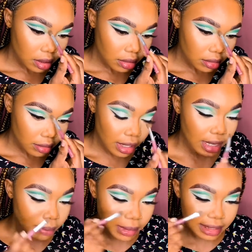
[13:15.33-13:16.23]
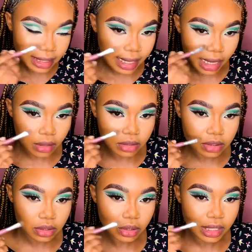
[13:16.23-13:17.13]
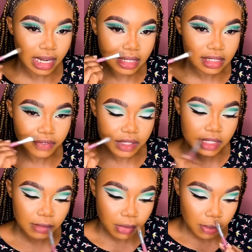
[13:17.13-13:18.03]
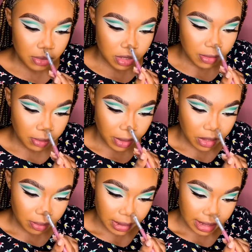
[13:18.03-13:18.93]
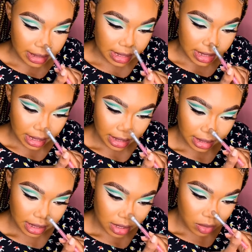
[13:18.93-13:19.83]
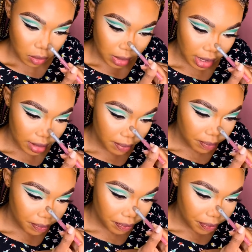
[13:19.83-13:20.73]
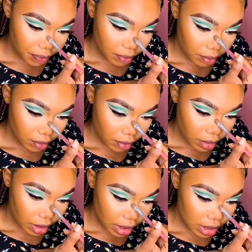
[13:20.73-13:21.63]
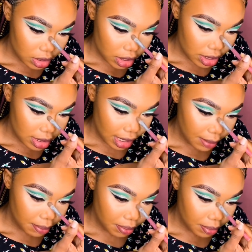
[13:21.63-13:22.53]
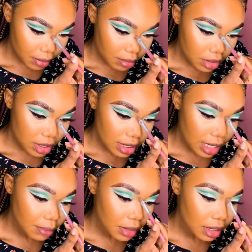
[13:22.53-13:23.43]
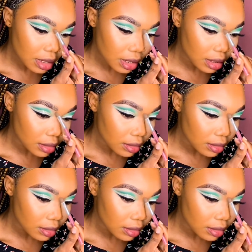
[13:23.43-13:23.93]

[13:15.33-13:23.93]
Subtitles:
Rather than blending it out, you're kind of defeating the purpose. But when you blend it in this way, and it's just a tap, I'm just tapping it in,